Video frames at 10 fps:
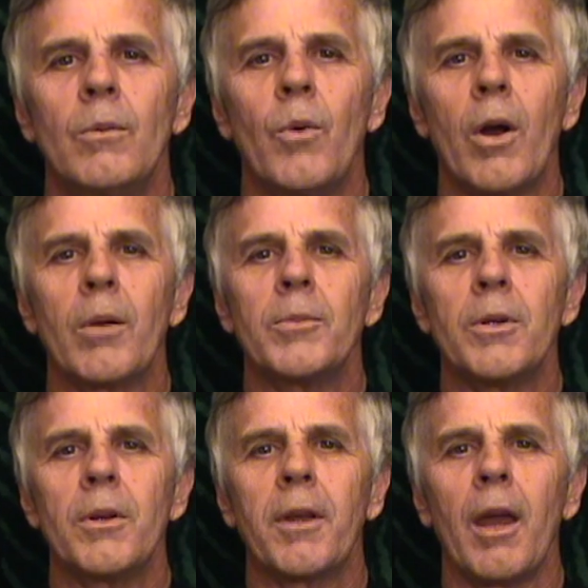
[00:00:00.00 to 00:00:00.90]
Welcome
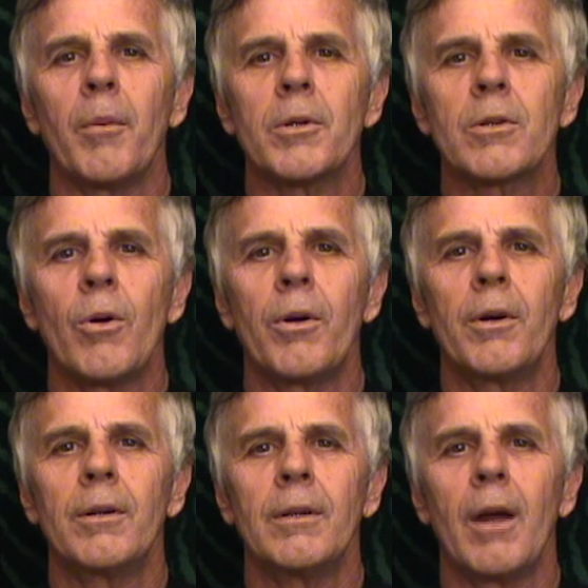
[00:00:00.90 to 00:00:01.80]
to the Cannabis
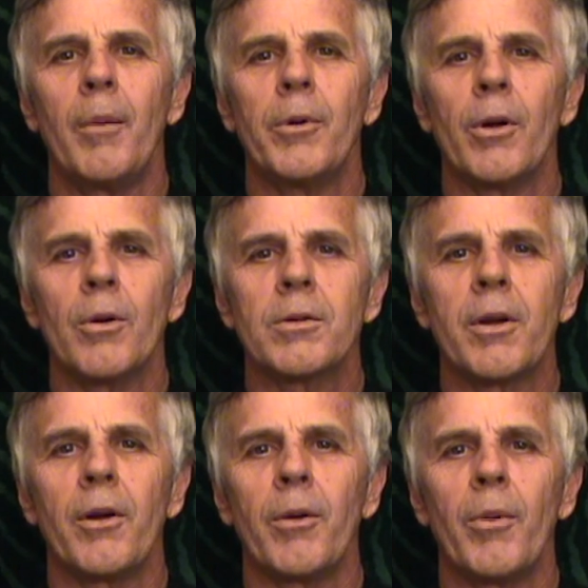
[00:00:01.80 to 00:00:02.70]
Corner. I'm your host,
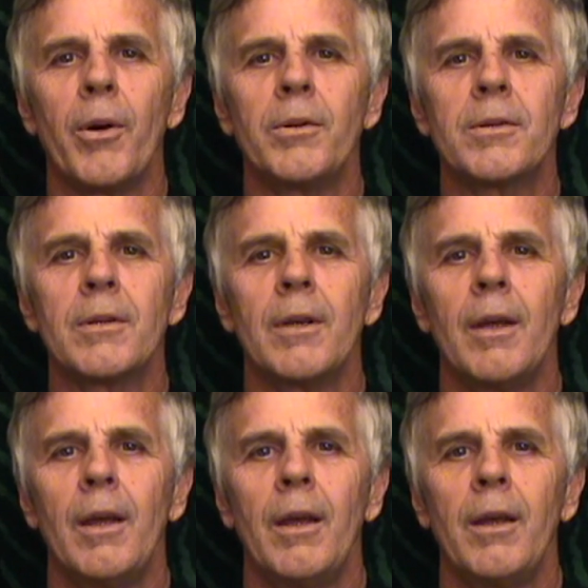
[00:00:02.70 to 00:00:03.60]
Carey Burns.
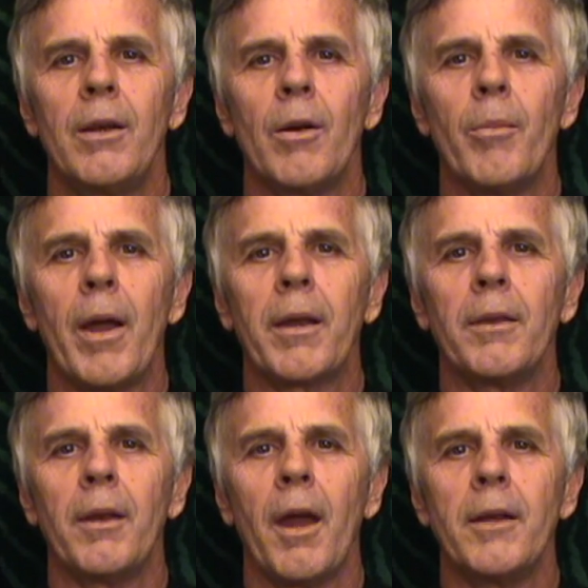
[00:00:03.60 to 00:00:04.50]
You know, back
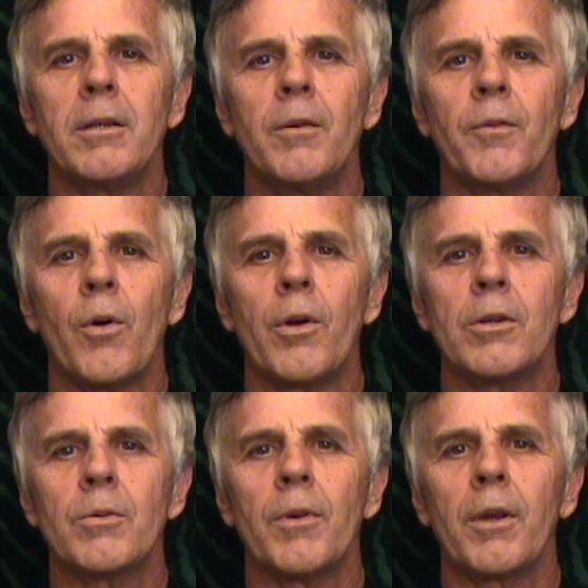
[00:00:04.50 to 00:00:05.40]
in the
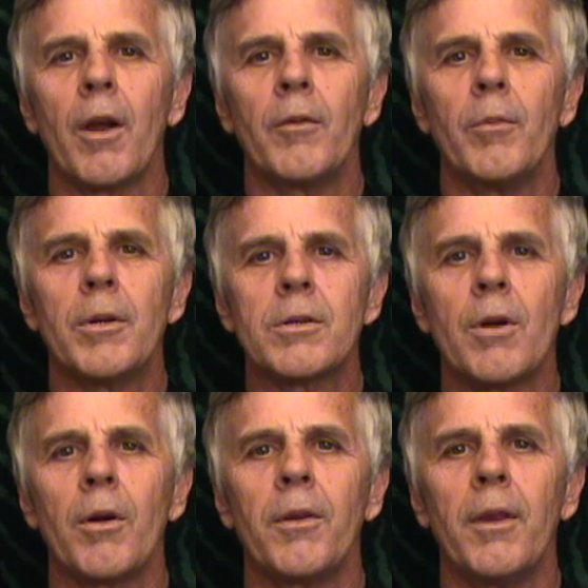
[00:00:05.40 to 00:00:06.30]
1940s, when the government
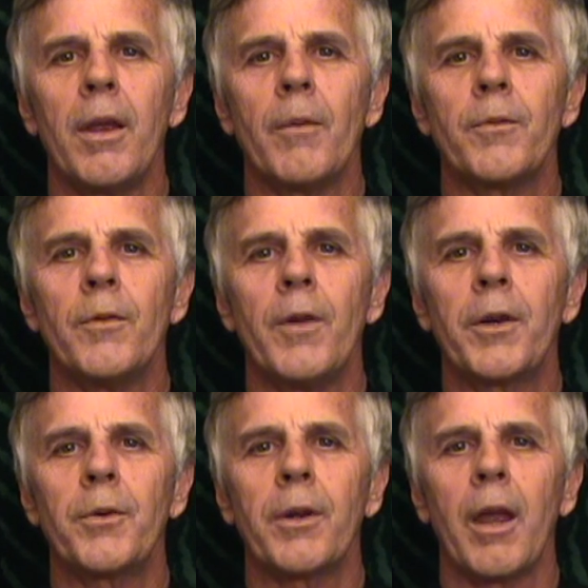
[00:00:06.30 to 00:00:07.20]
started the Hemp for
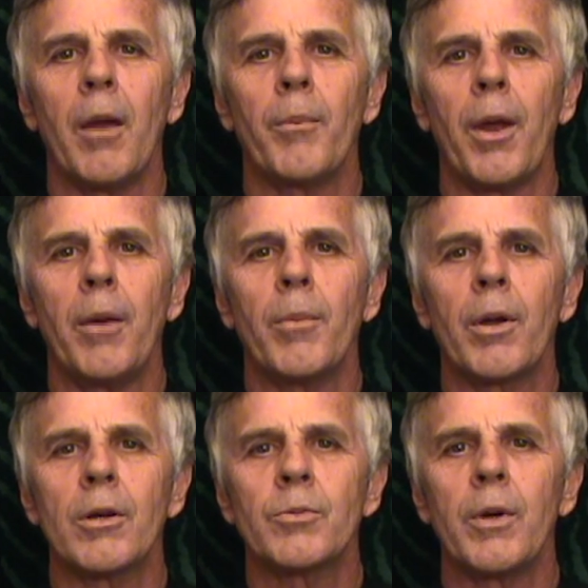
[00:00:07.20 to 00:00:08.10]
Victory campaign
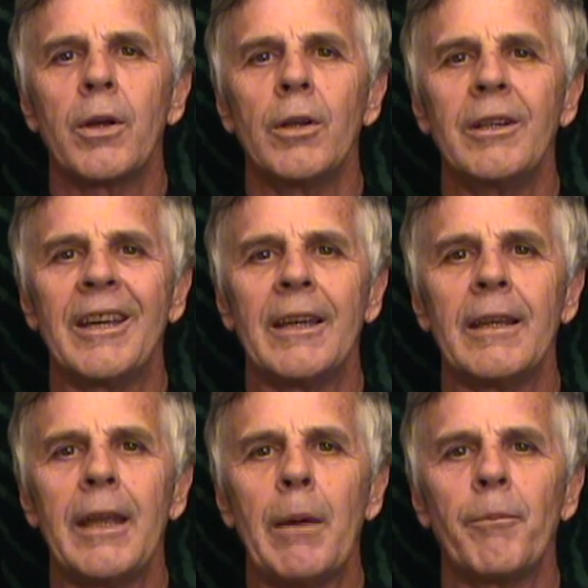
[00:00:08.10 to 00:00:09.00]
because we couldn't get
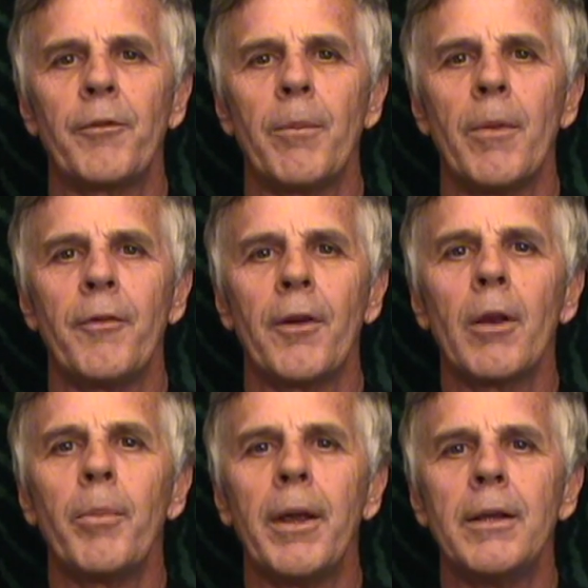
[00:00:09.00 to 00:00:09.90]
hemp from the
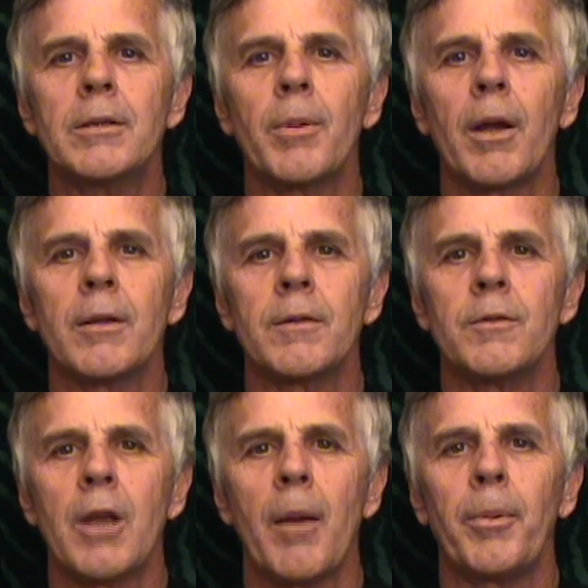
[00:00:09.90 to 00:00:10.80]
Philippines because of
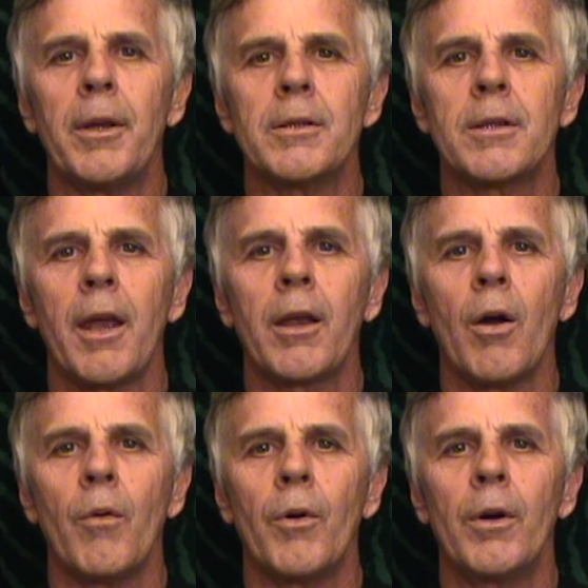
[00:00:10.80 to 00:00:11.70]
Japanese
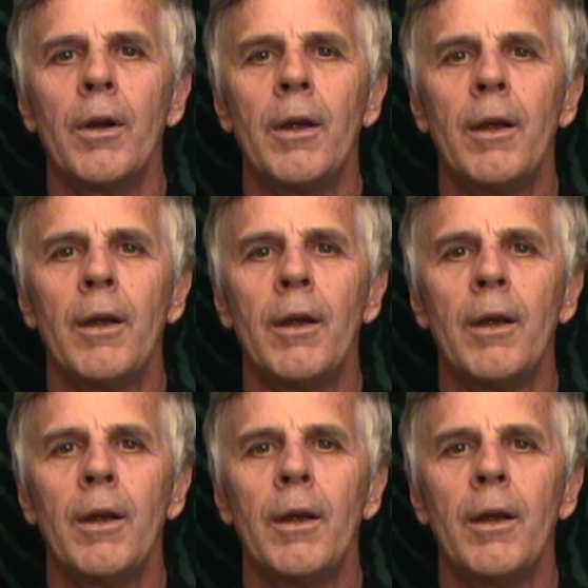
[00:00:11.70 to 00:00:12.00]
takeover,